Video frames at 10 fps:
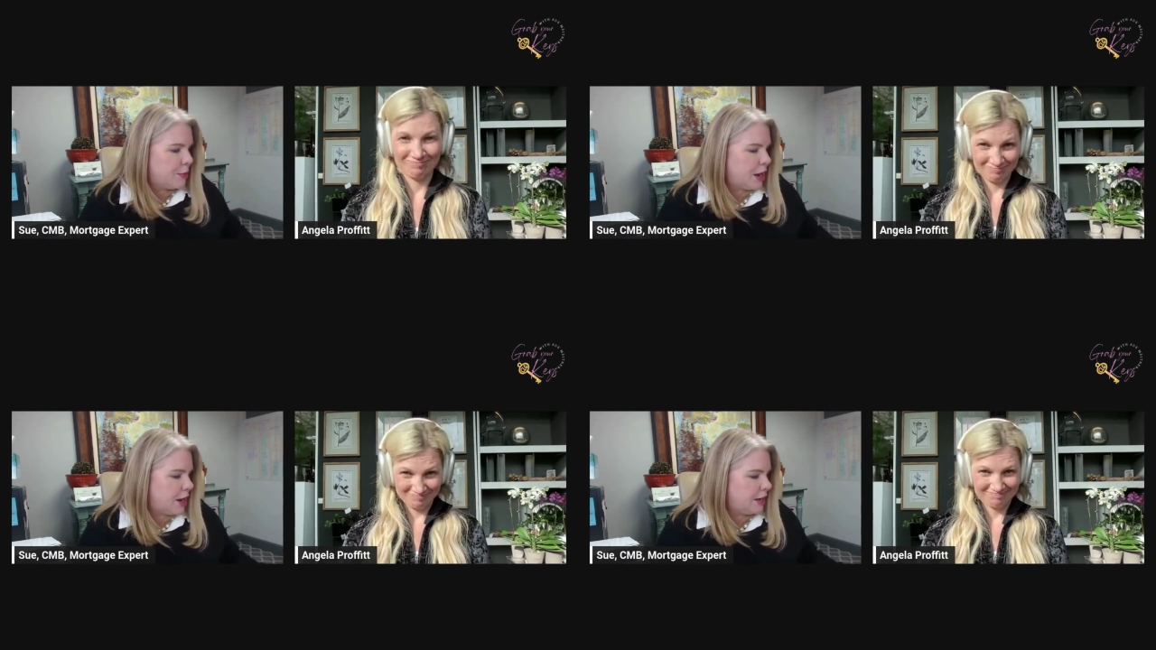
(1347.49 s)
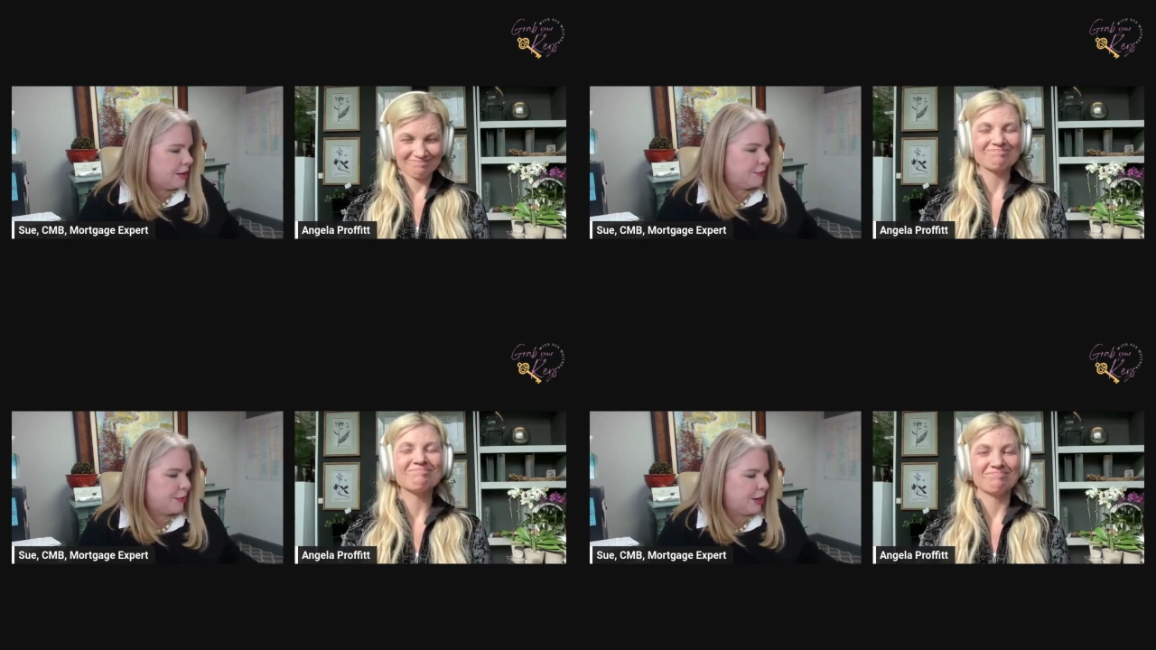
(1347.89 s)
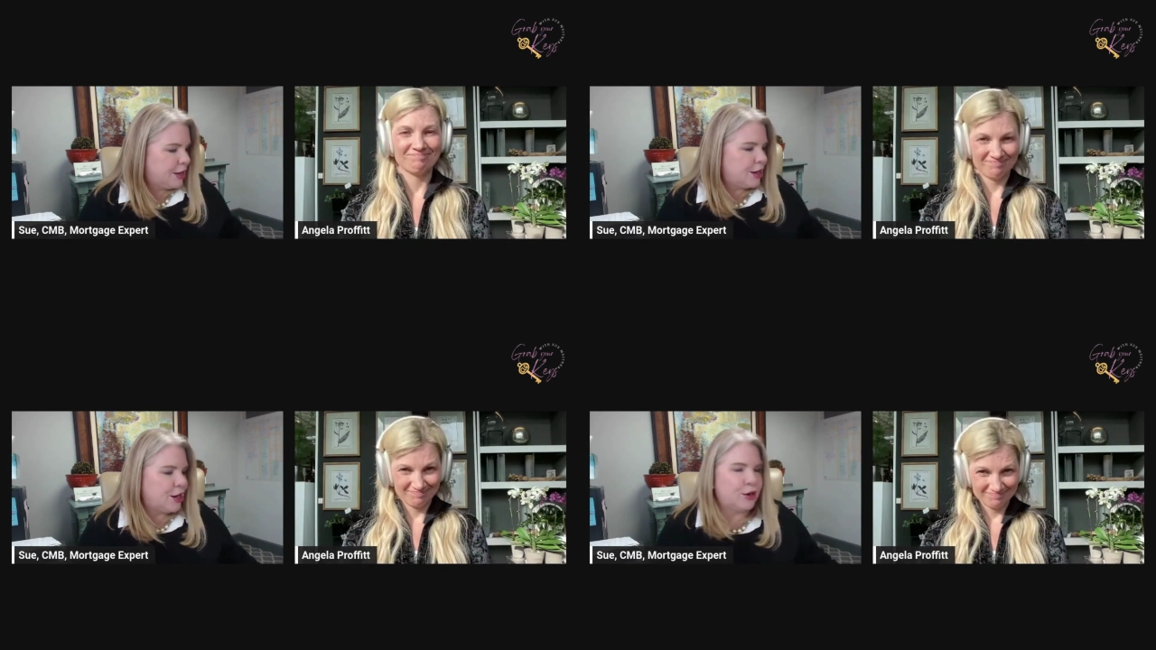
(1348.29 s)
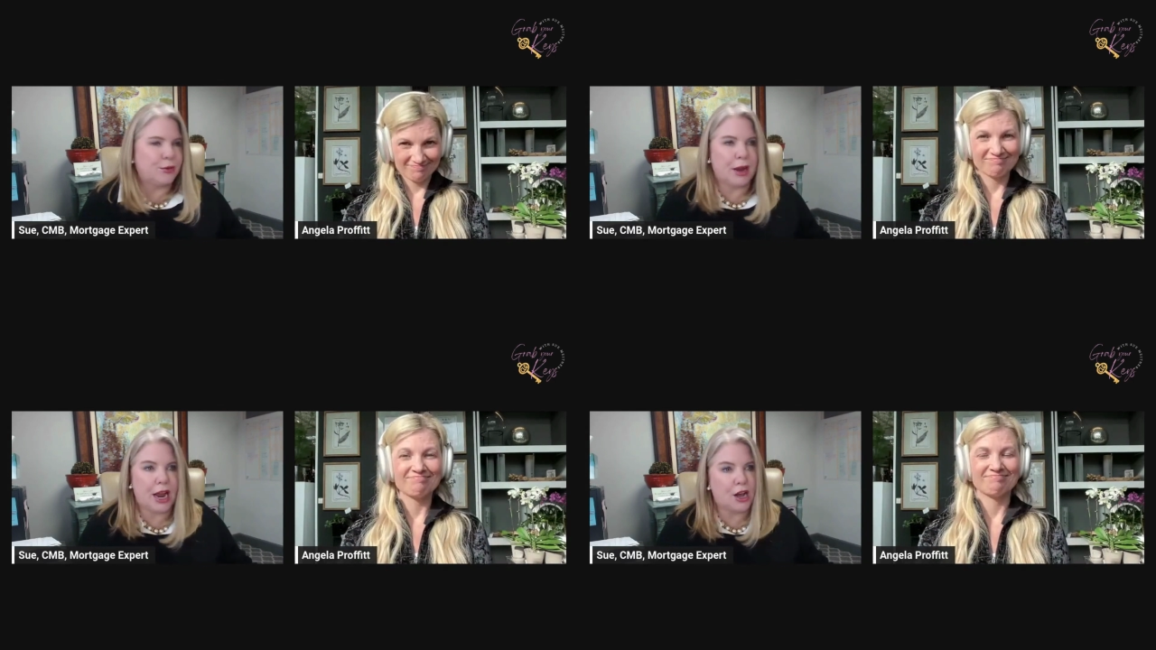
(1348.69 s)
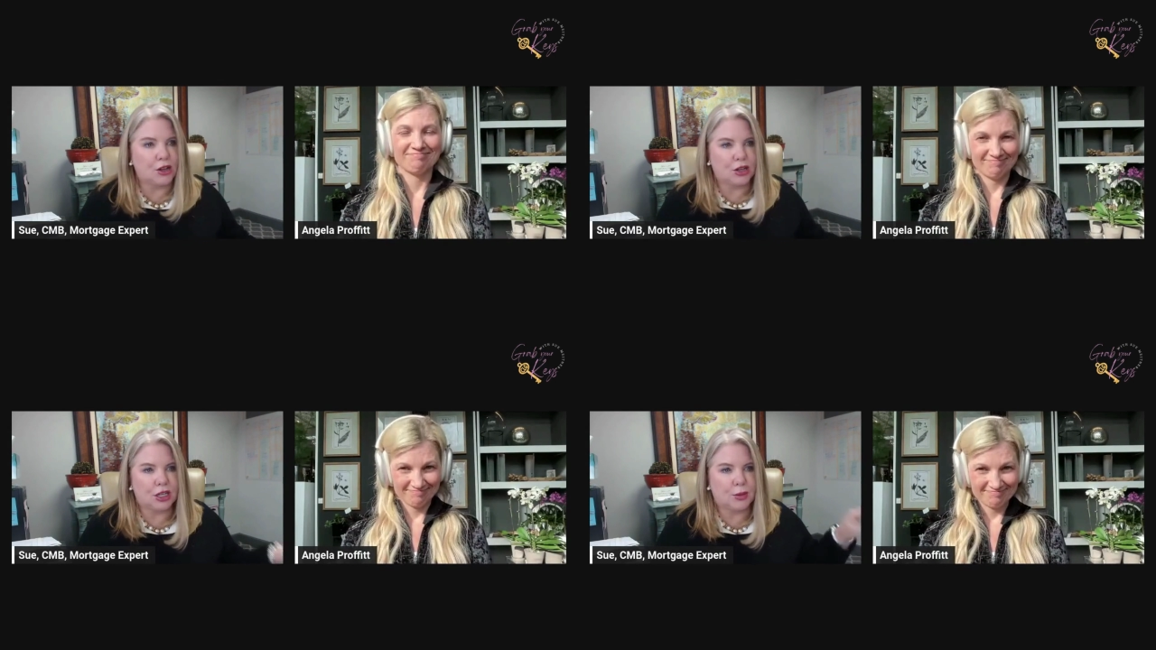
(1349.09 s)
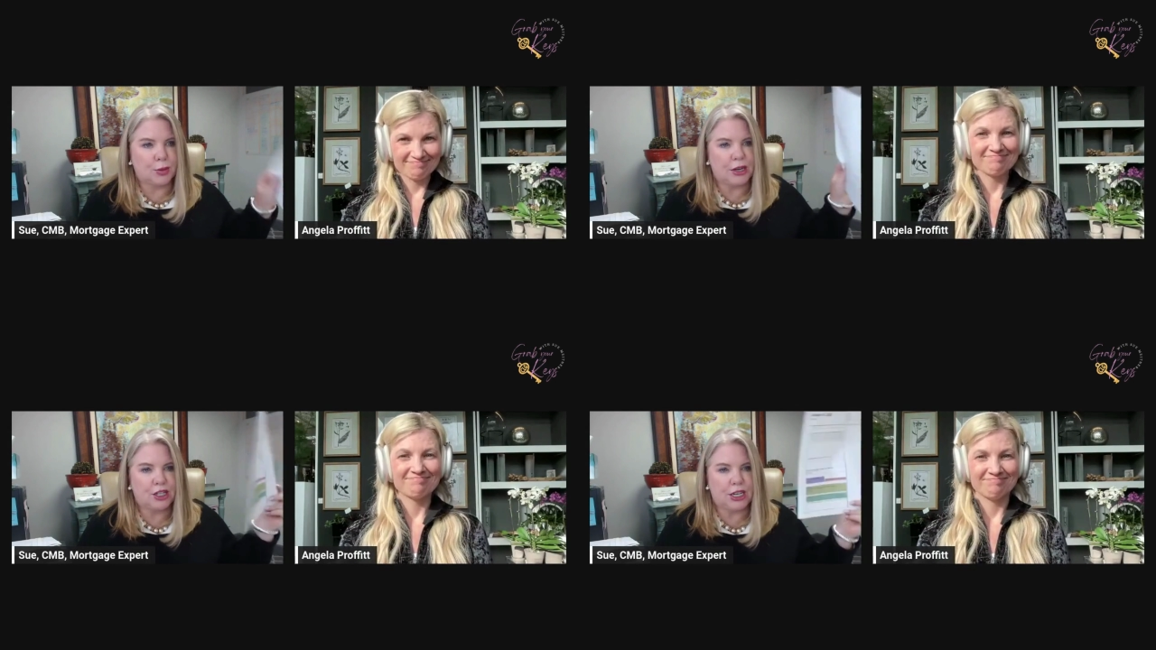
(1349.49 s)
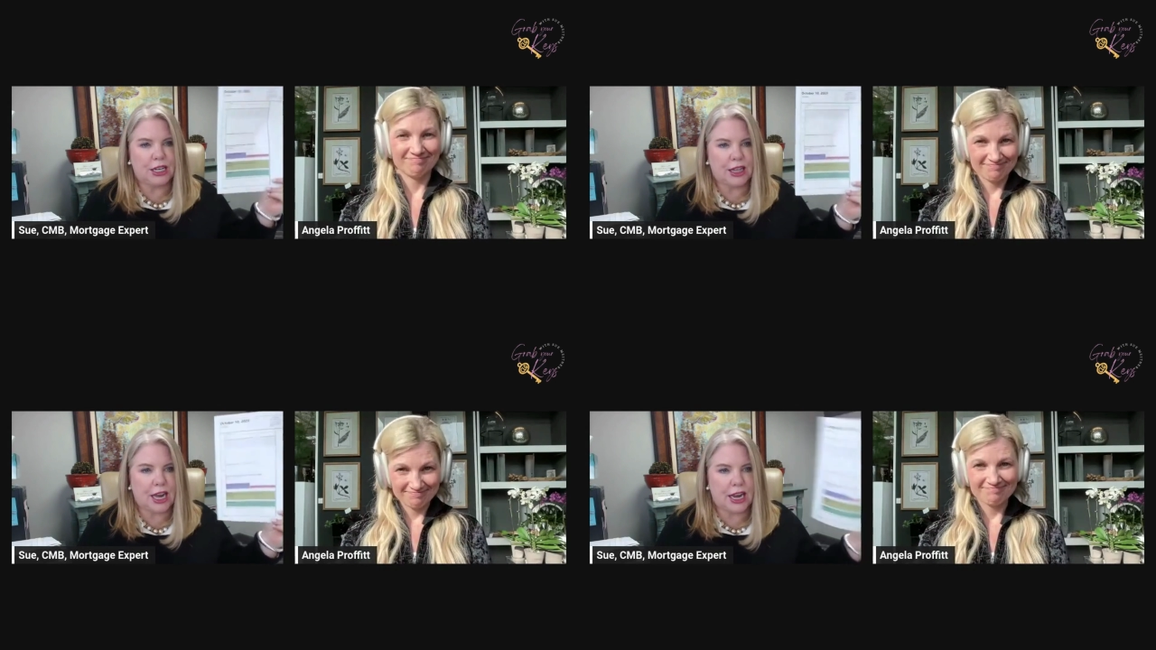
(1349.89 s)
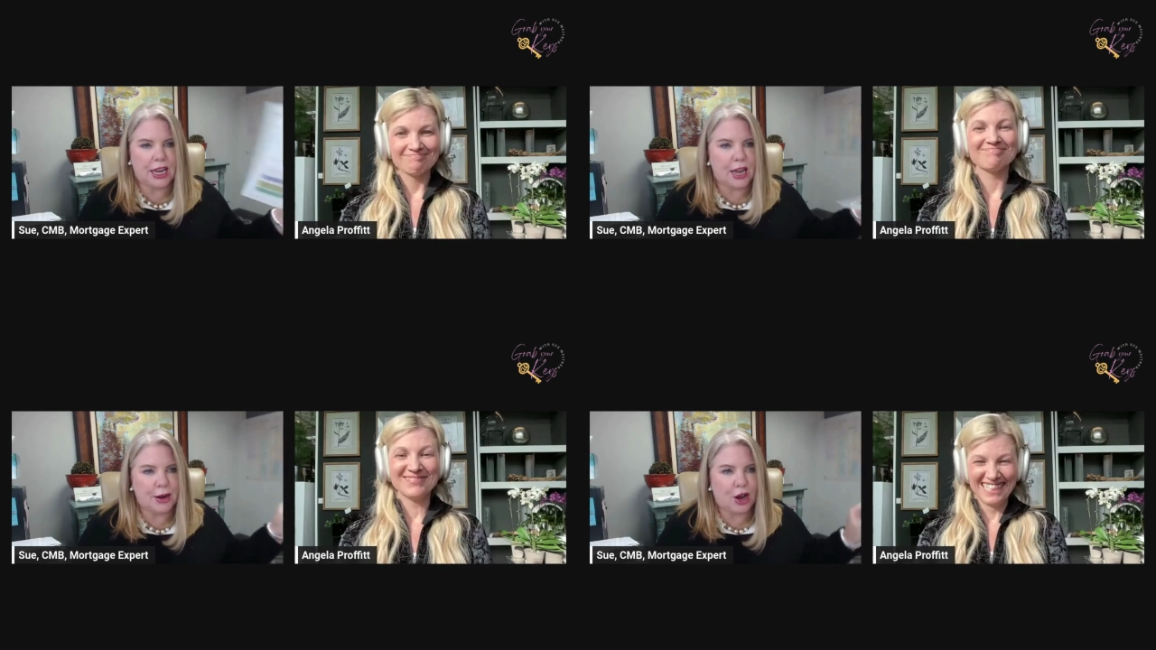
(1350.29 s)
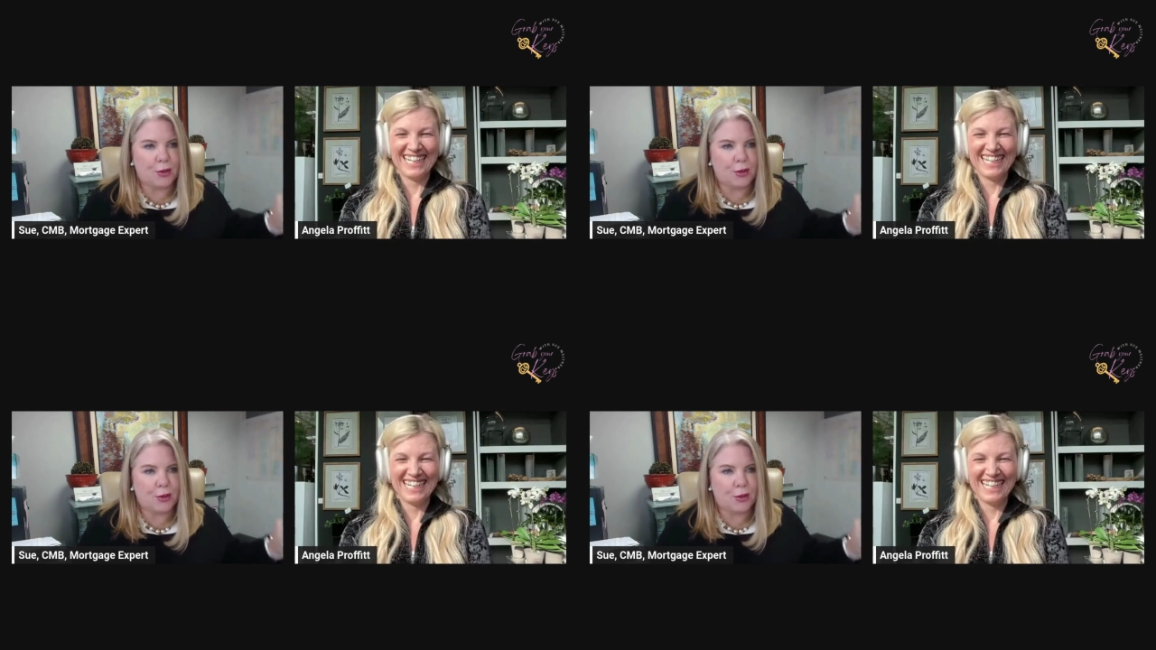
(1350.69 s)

Speaker 1: my you know, my Outlook spreadsheet that I get